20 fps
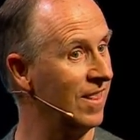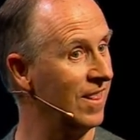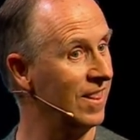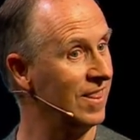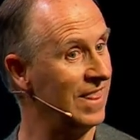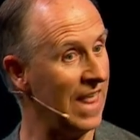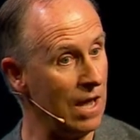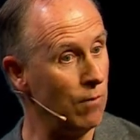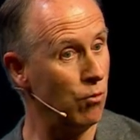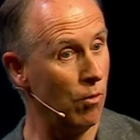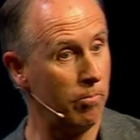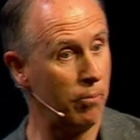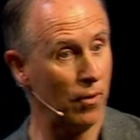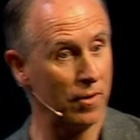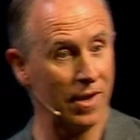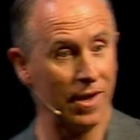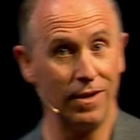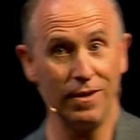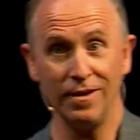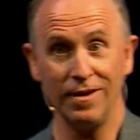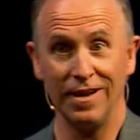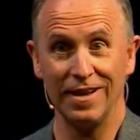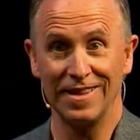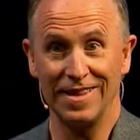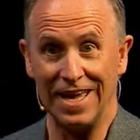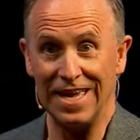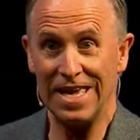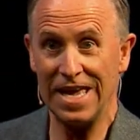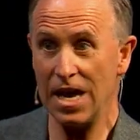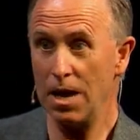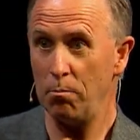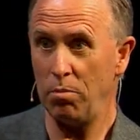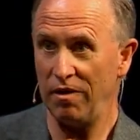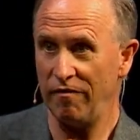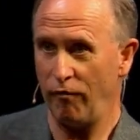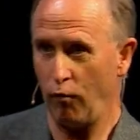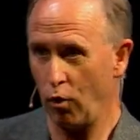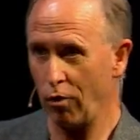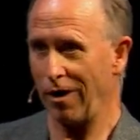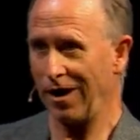They were put in the year
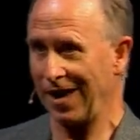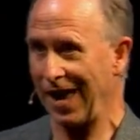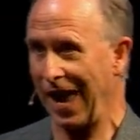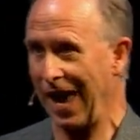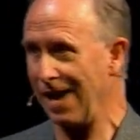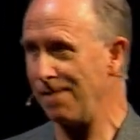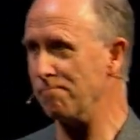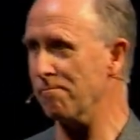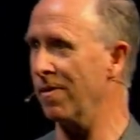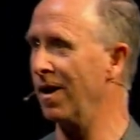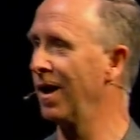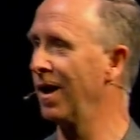before I came.